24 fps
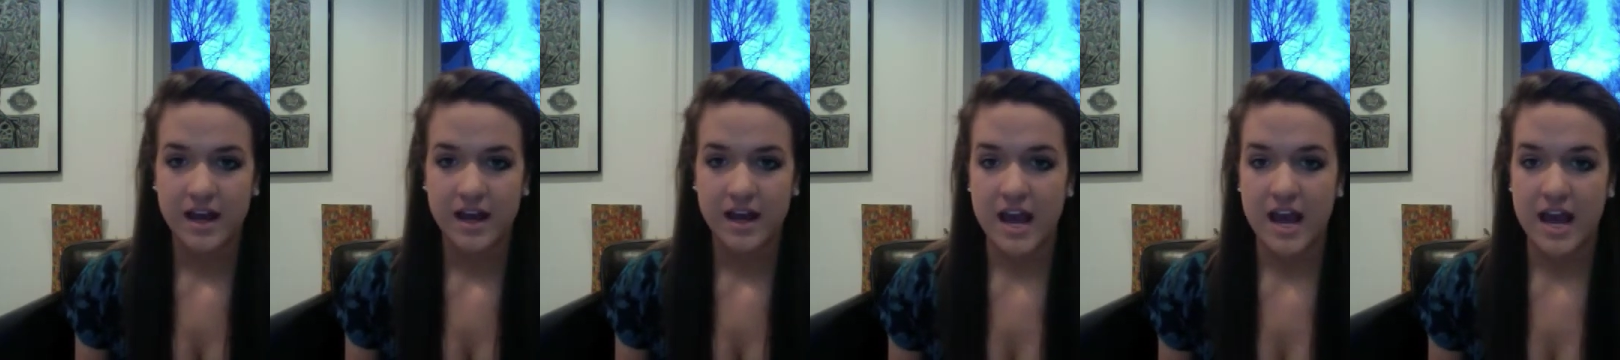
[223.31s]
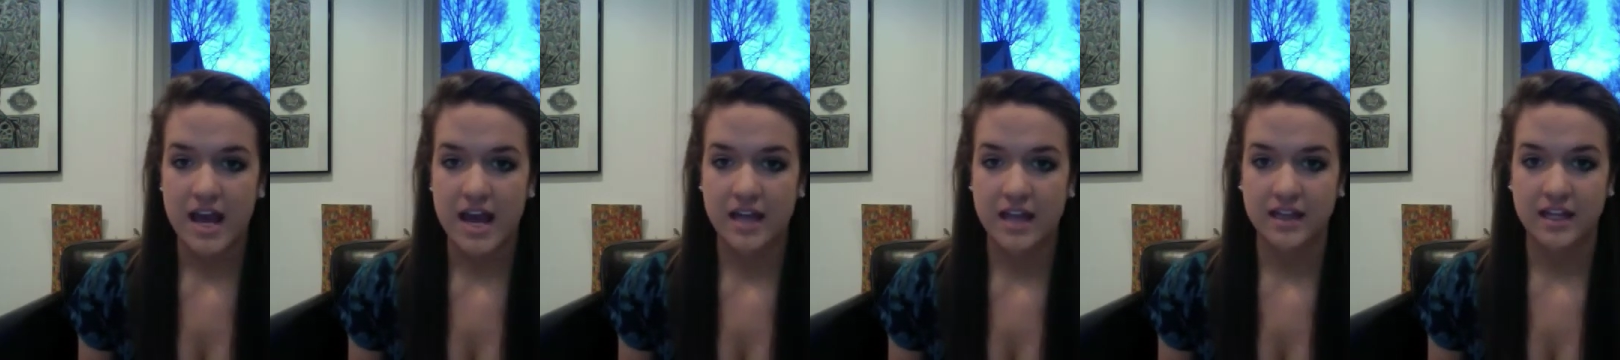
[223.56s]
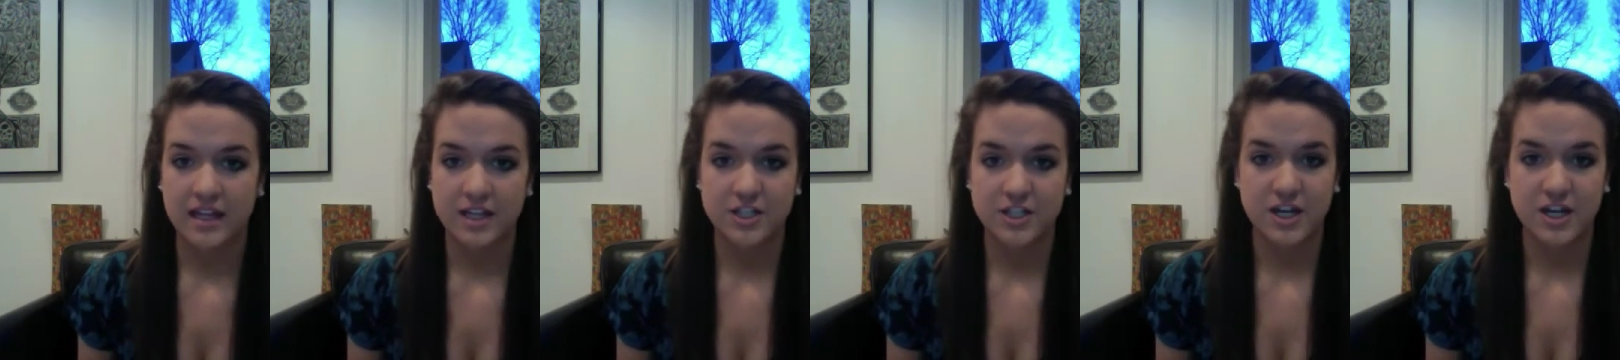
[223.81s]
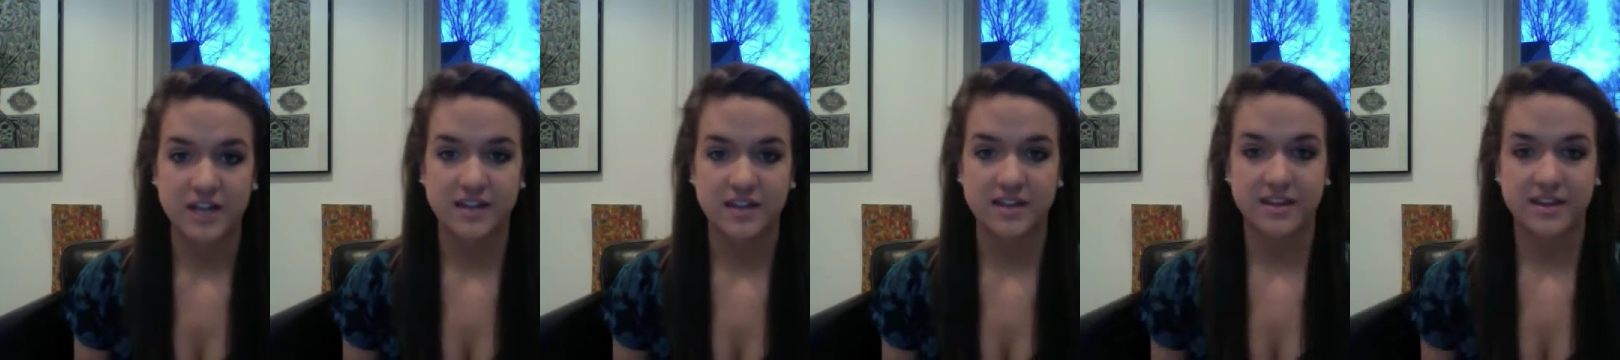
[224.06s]
and they
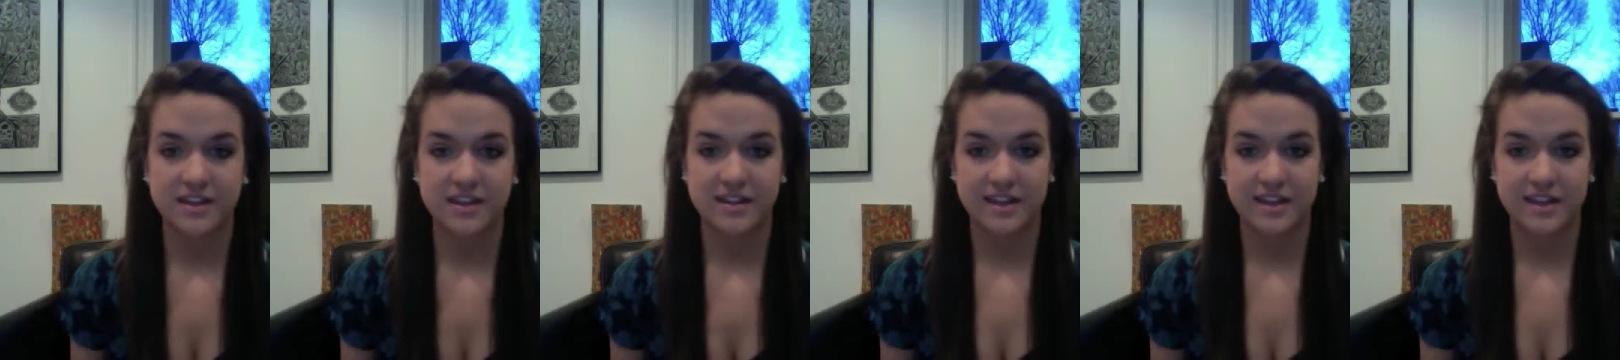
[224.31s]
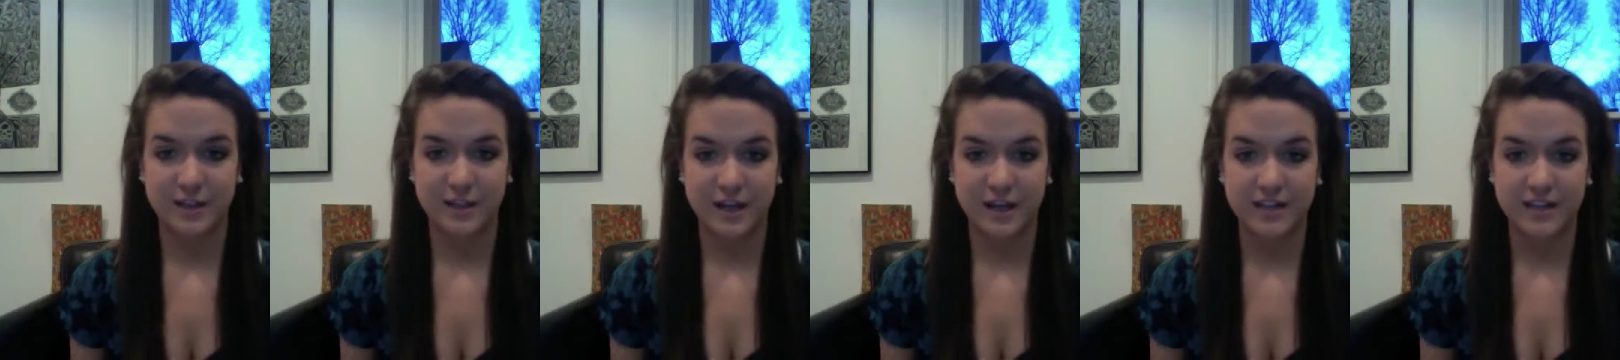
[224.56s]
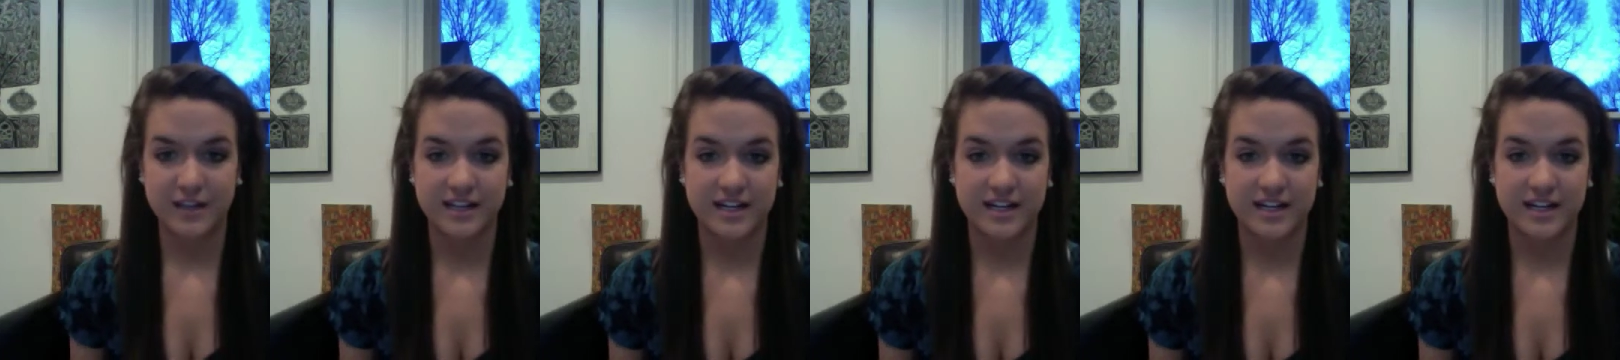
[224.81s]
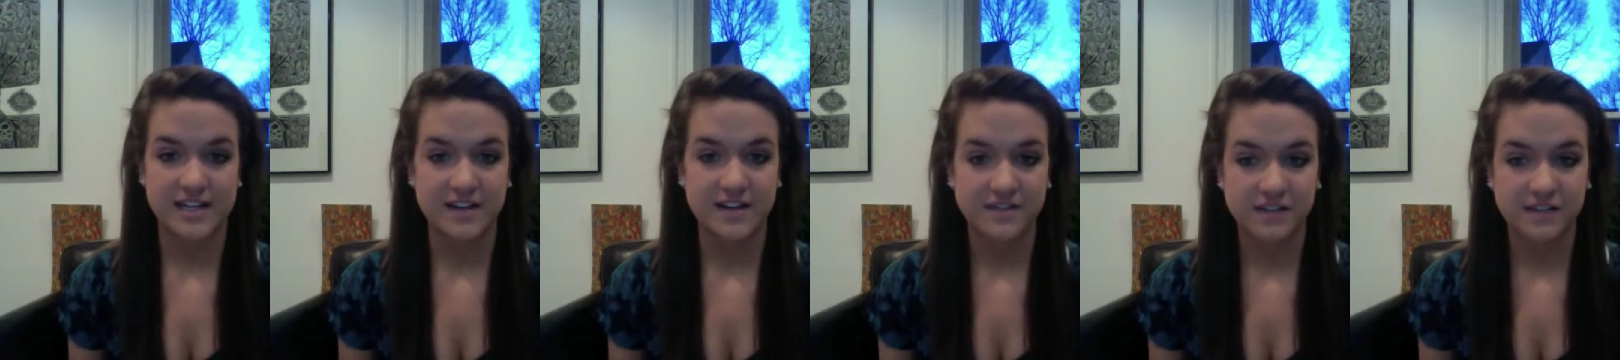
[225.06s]
thought that I
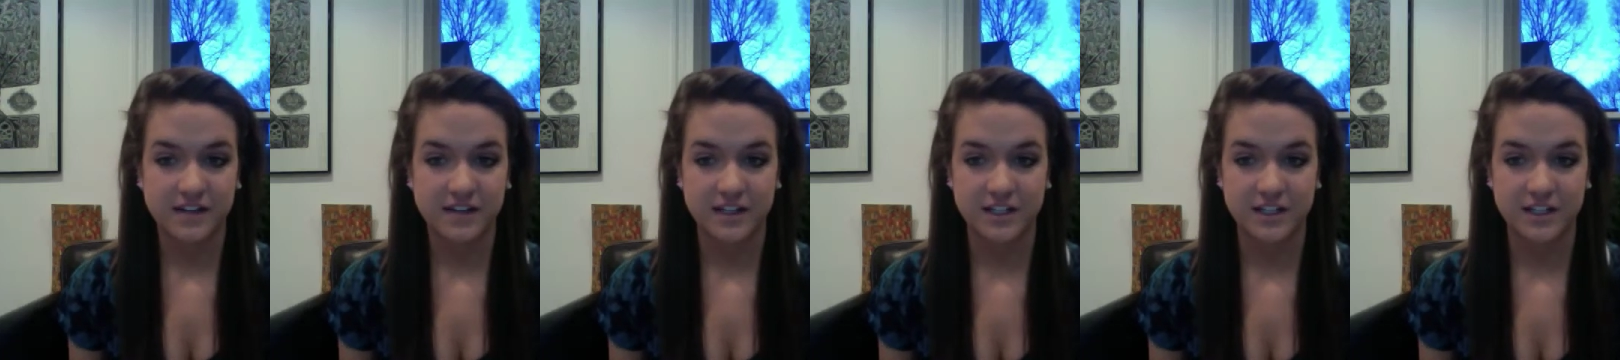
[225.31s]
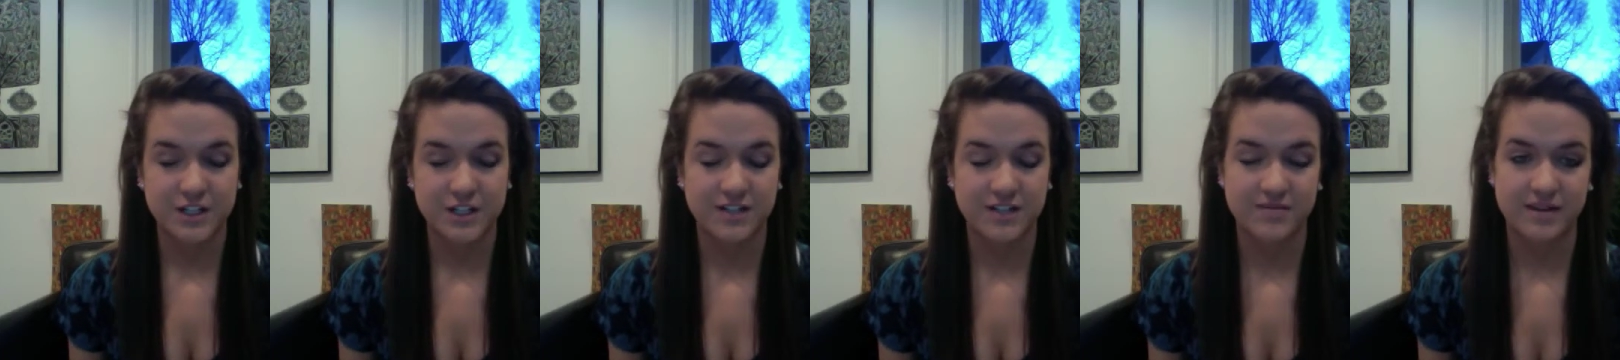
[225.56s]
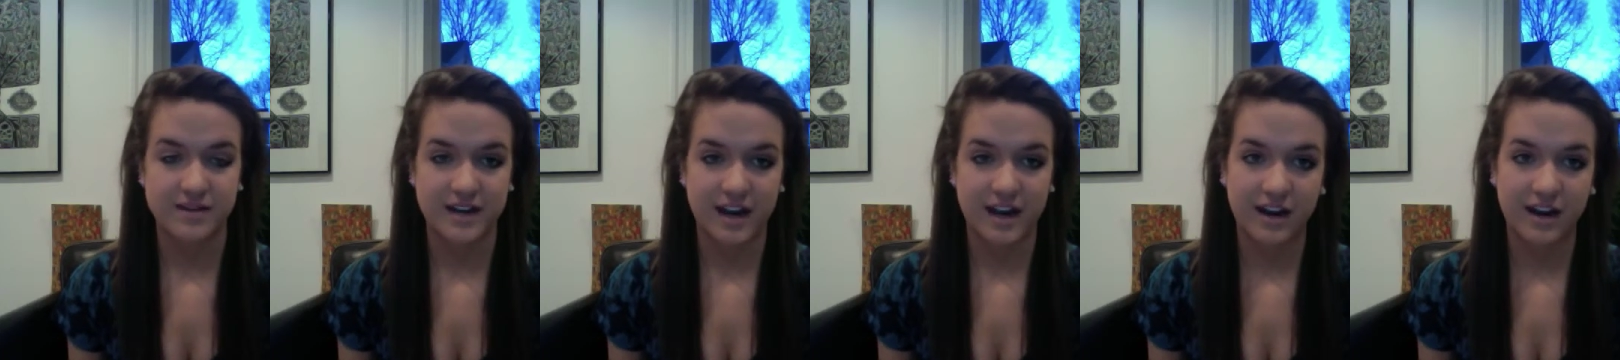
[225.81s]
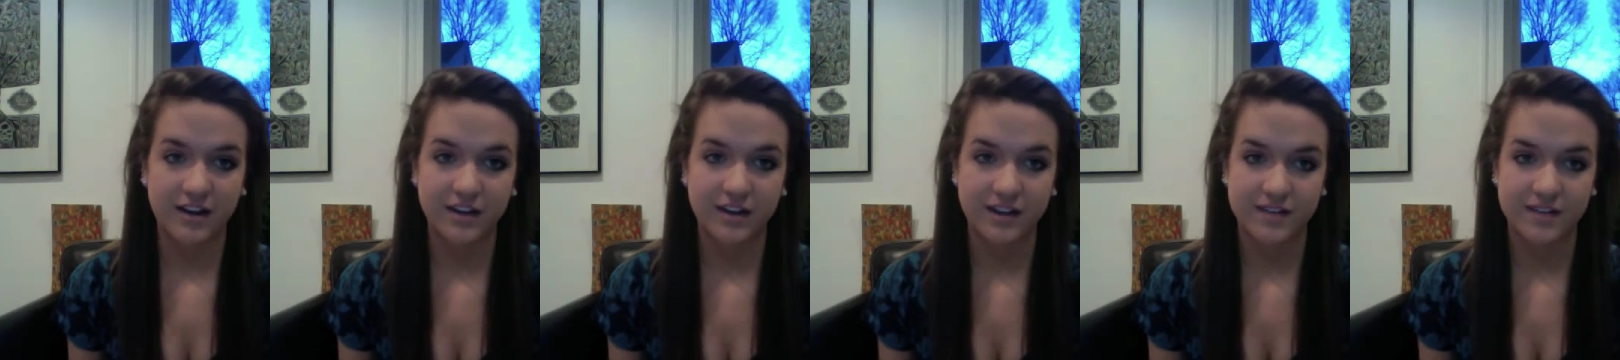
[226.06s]
definitely should have been
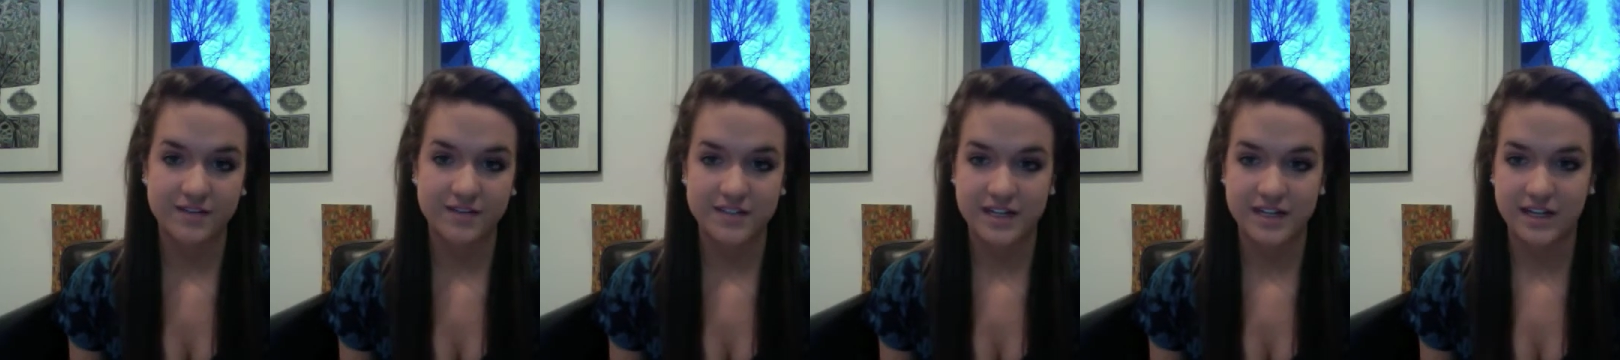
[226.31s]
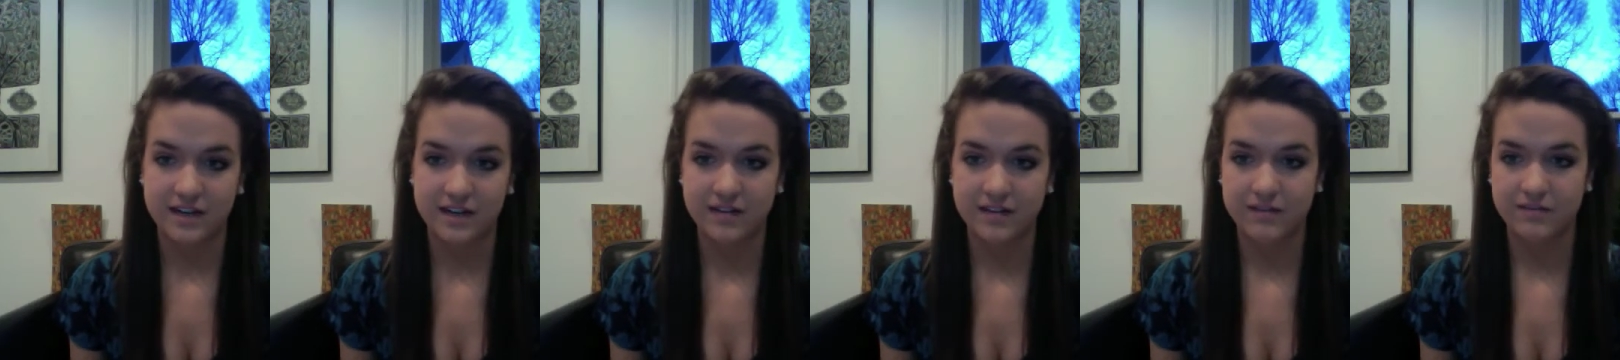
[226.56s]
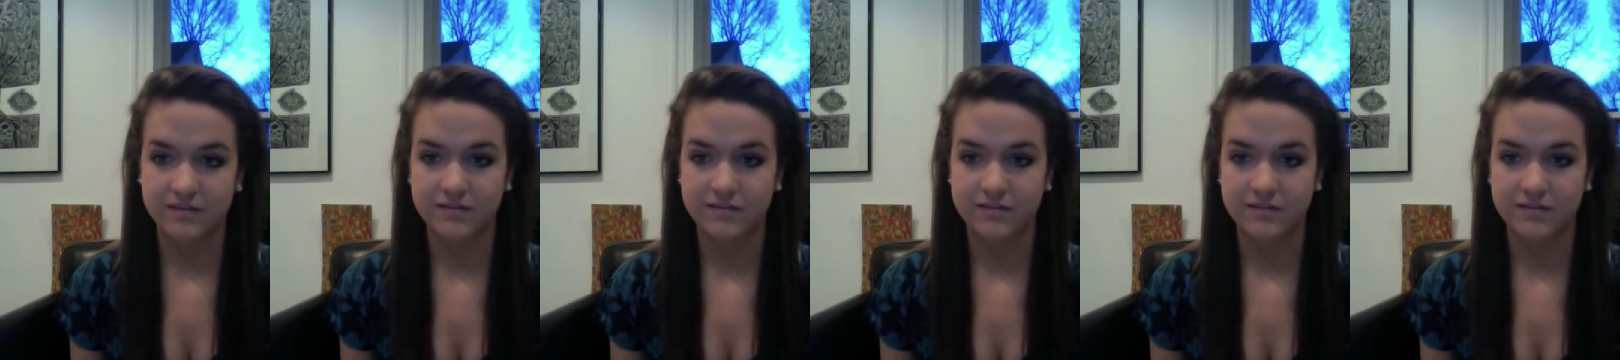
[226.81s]
airlifted